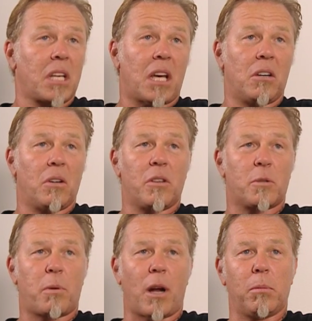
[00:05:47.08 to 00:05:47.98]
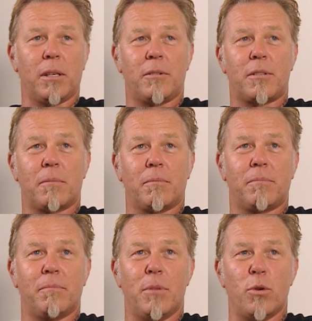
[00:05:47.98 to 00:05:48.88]
don't know. There's probably some
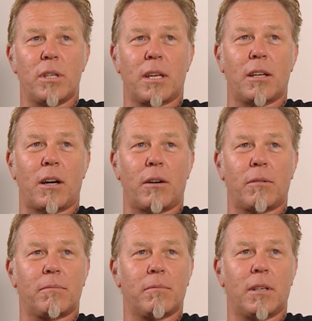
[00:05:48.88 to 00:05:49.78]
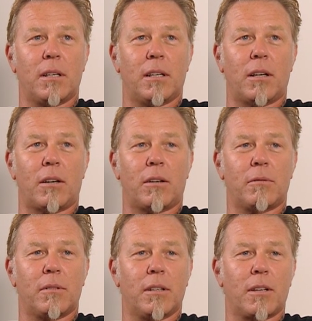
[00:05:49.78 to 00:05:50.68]
music in our
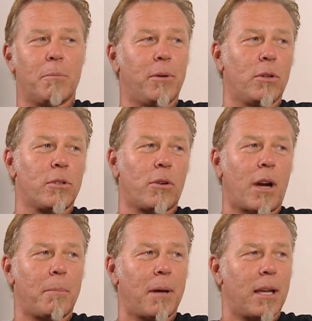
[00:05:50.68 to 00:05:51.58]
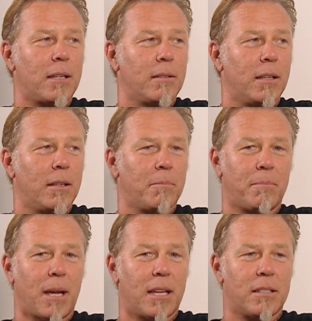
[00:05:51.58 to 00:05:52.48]
computers or iPads
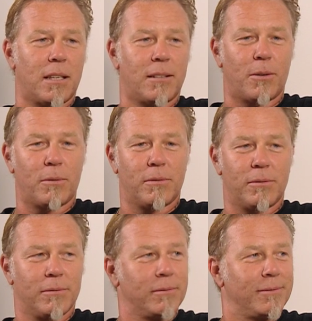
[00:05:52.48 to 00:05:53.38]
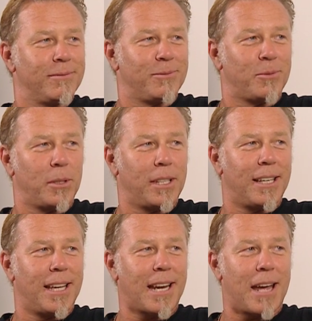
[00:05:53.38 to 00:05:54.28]
that don't really
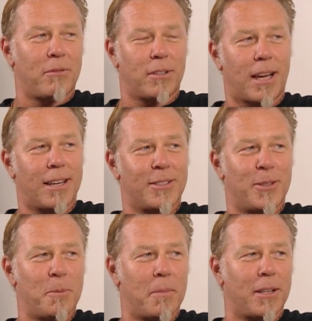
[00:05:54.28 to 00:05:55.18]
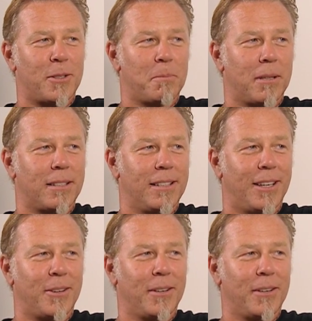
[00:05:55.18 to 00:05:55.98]
get advertised too much, but you know.